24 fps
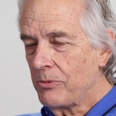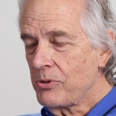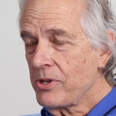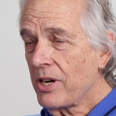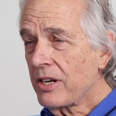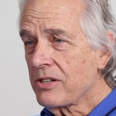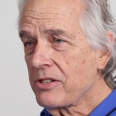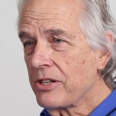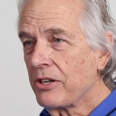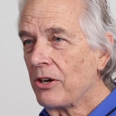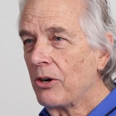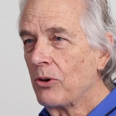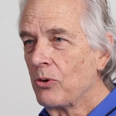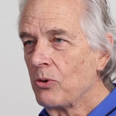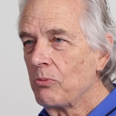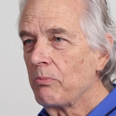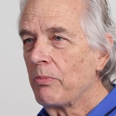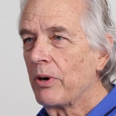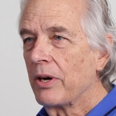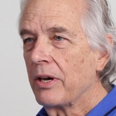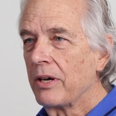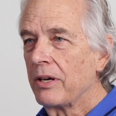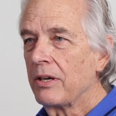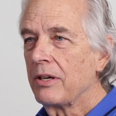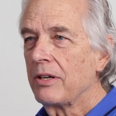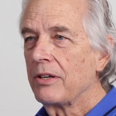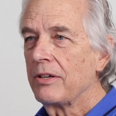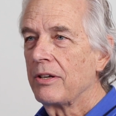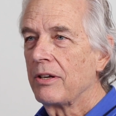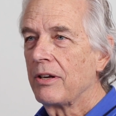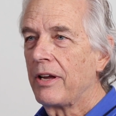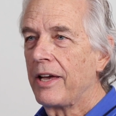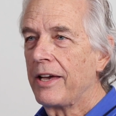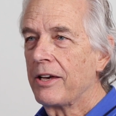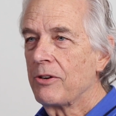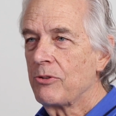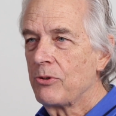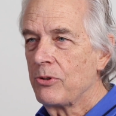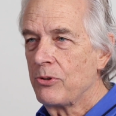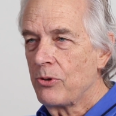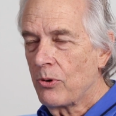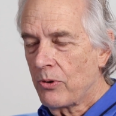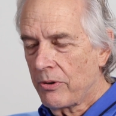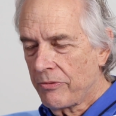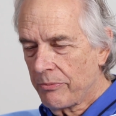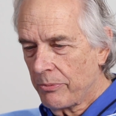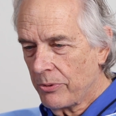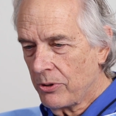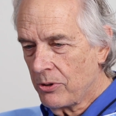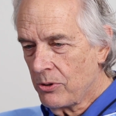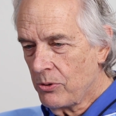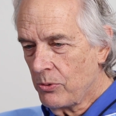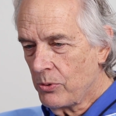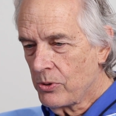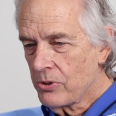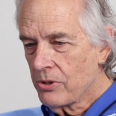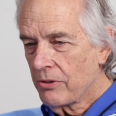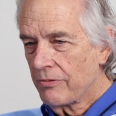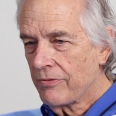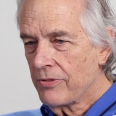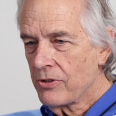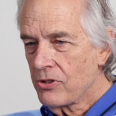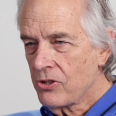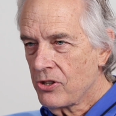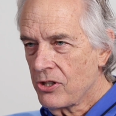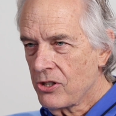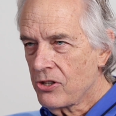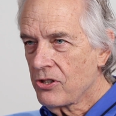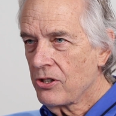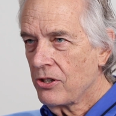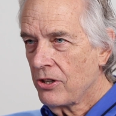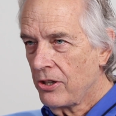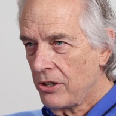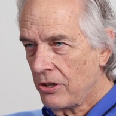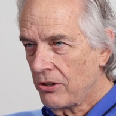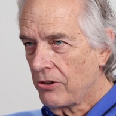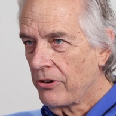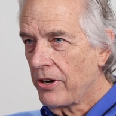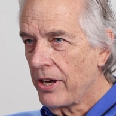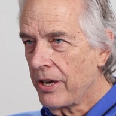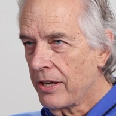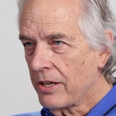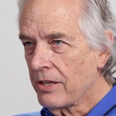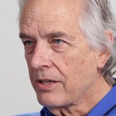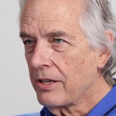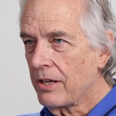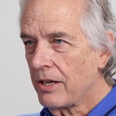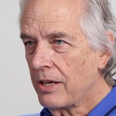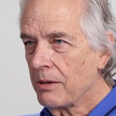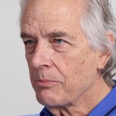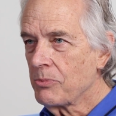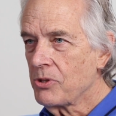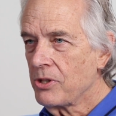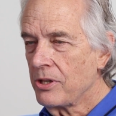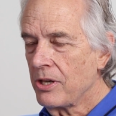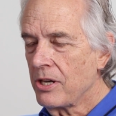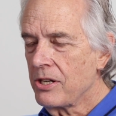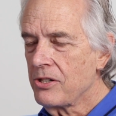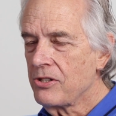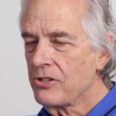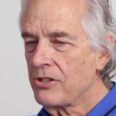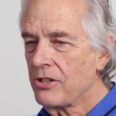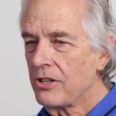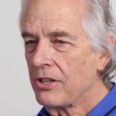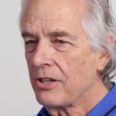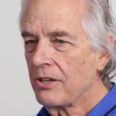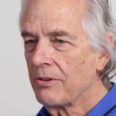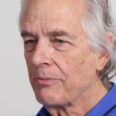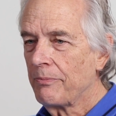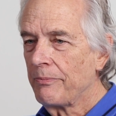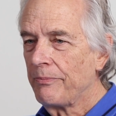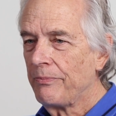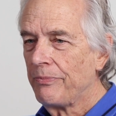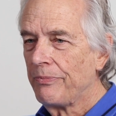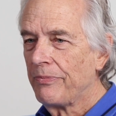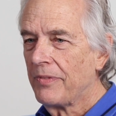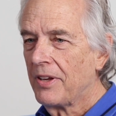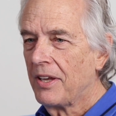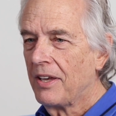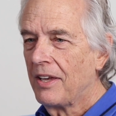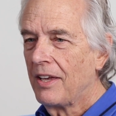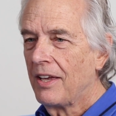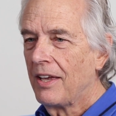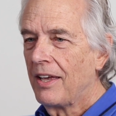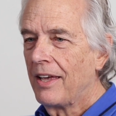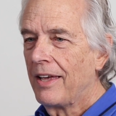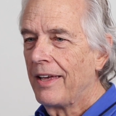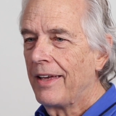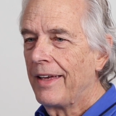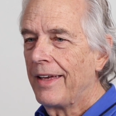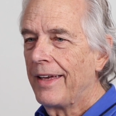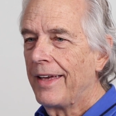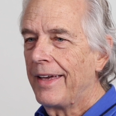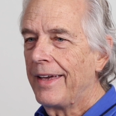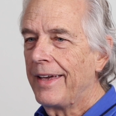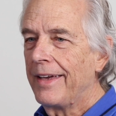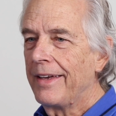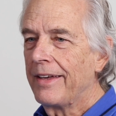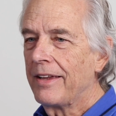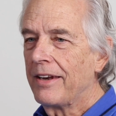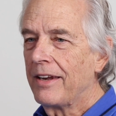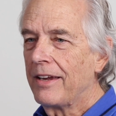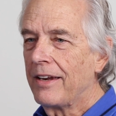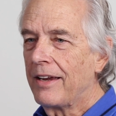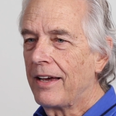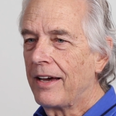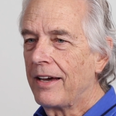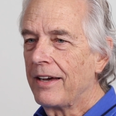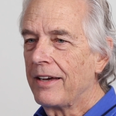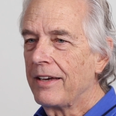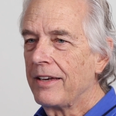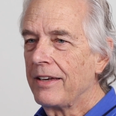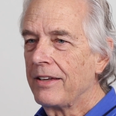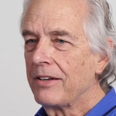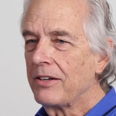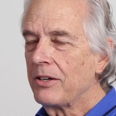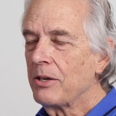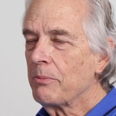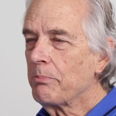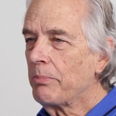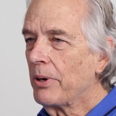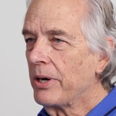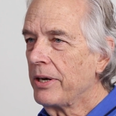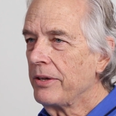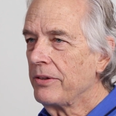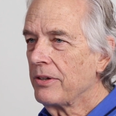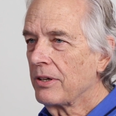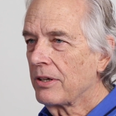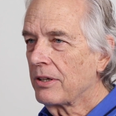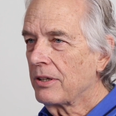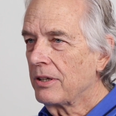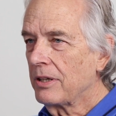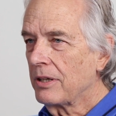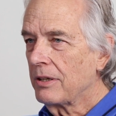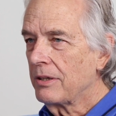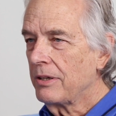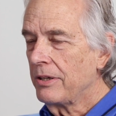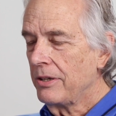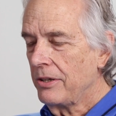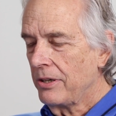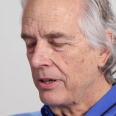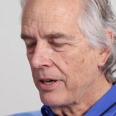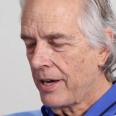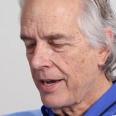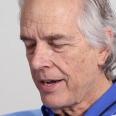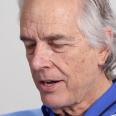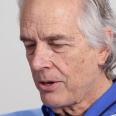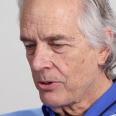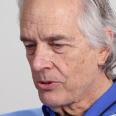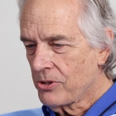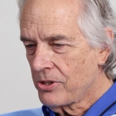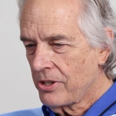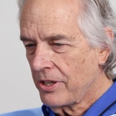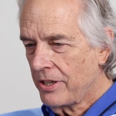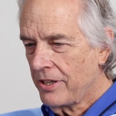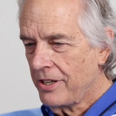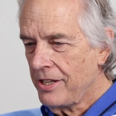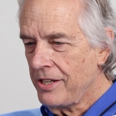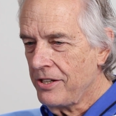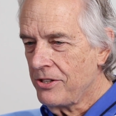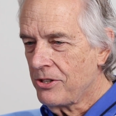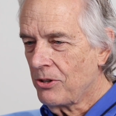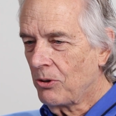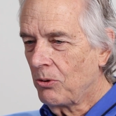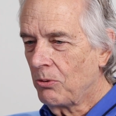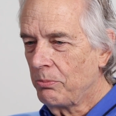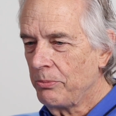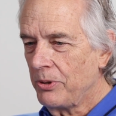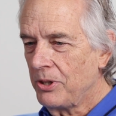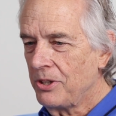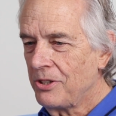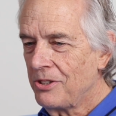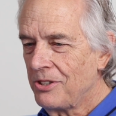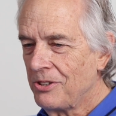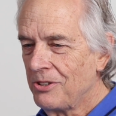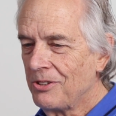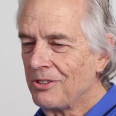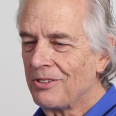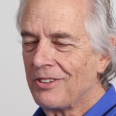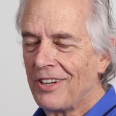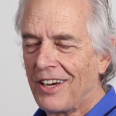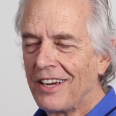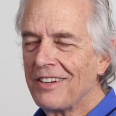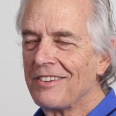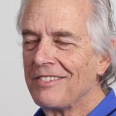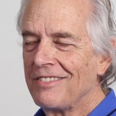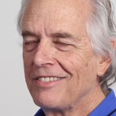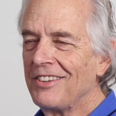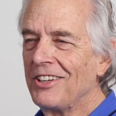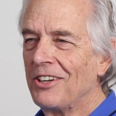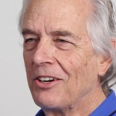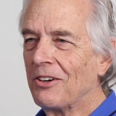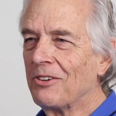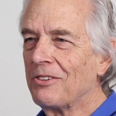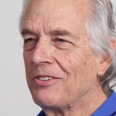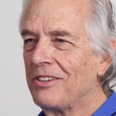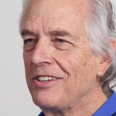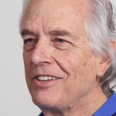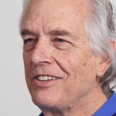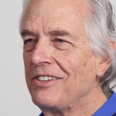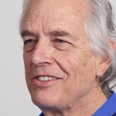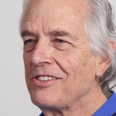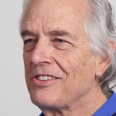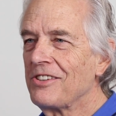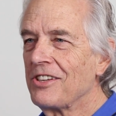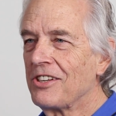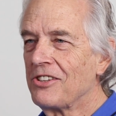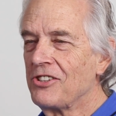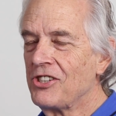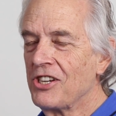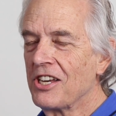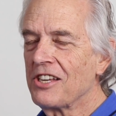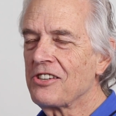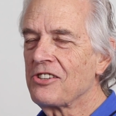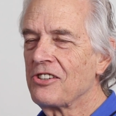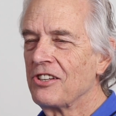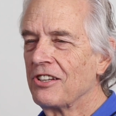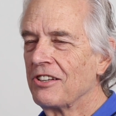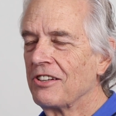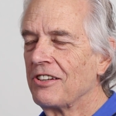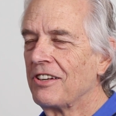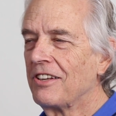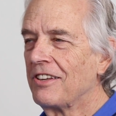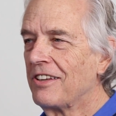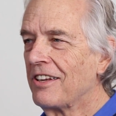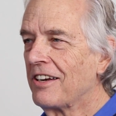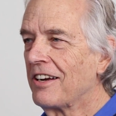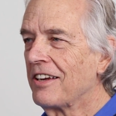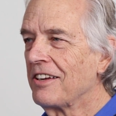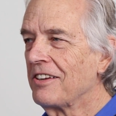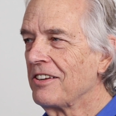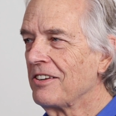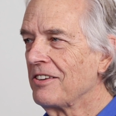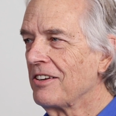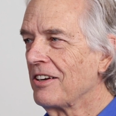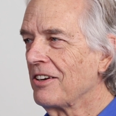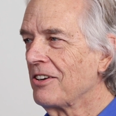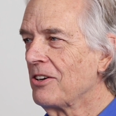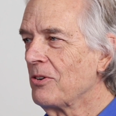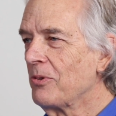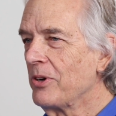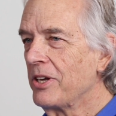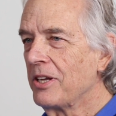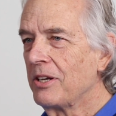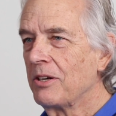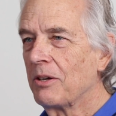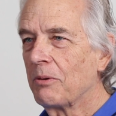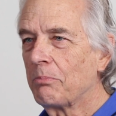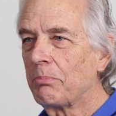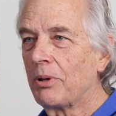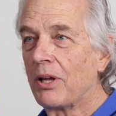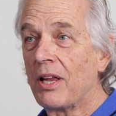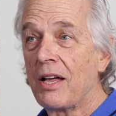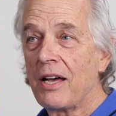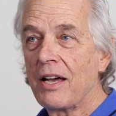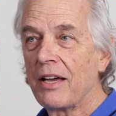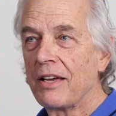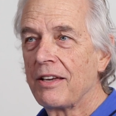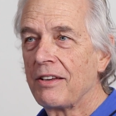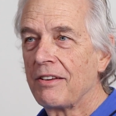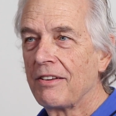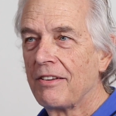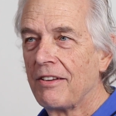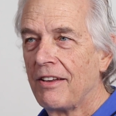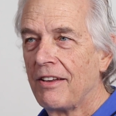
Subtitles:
was actually owned by Andrew Dorfman, who was a physician here at MCHC. And I ended up buying the house, and he told me to, he suggested that I go ahead and apply